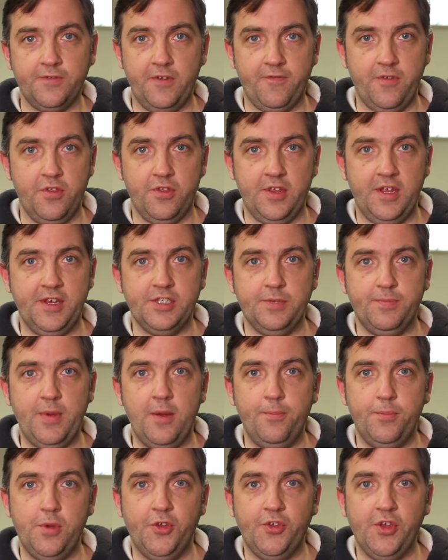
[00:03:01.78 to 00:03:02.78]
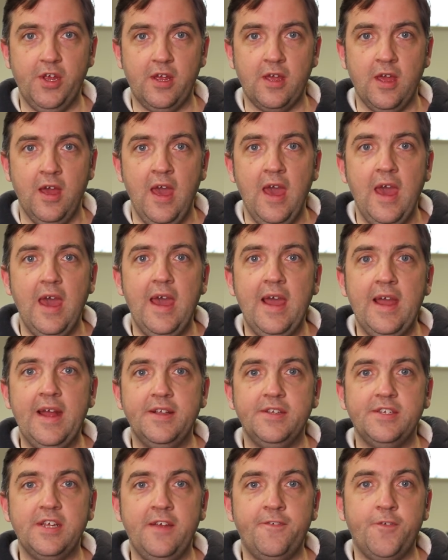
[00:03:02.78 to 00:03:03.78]
of different things about music.
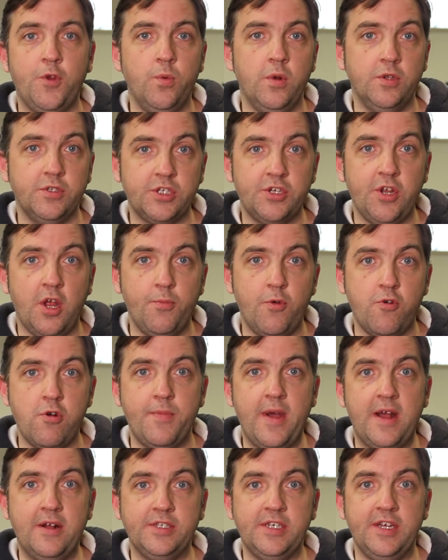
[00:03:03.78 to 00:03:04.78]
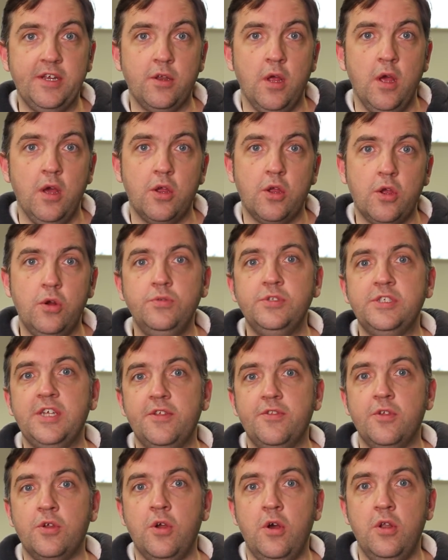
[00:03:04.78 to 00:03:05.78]
And if you want to know more about it,
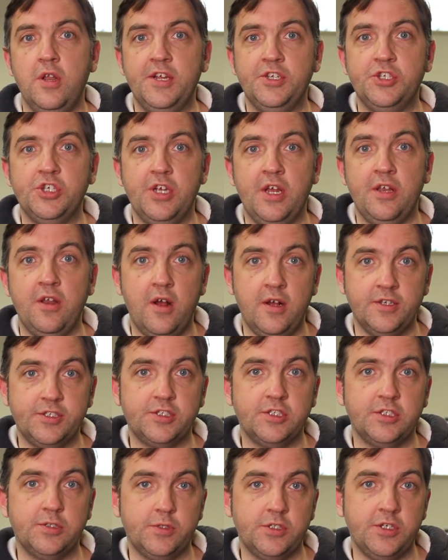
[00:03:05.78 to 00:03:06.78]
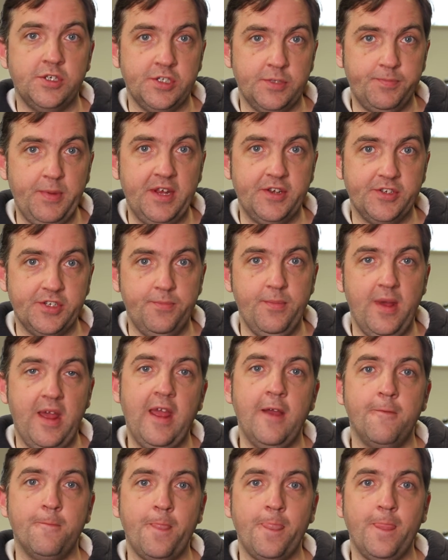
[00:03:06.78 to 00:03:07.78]
contact the college and ask to speak to
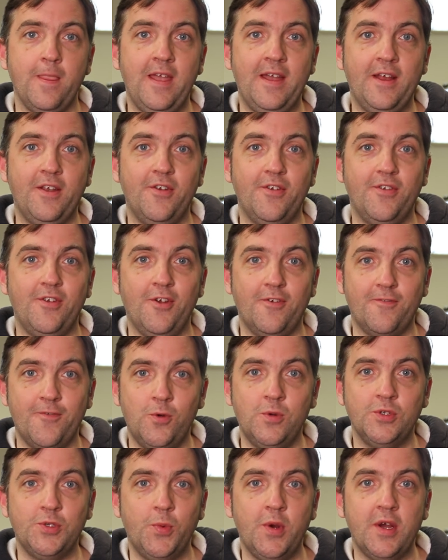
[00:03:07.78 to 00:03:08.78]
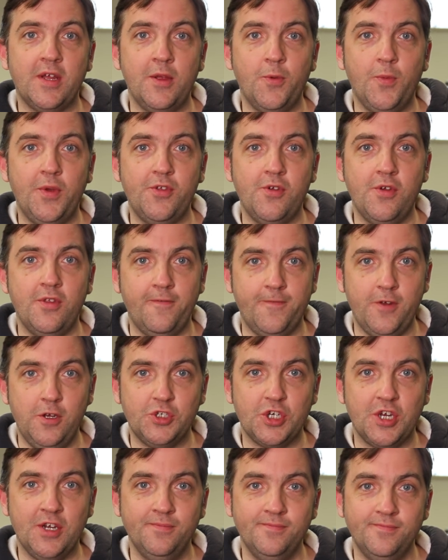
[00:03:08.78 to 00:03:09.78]
me. And look forward to working with you in the
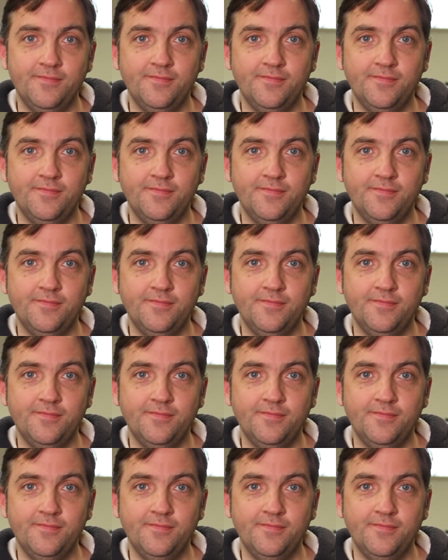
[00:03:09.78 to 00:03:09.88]
future.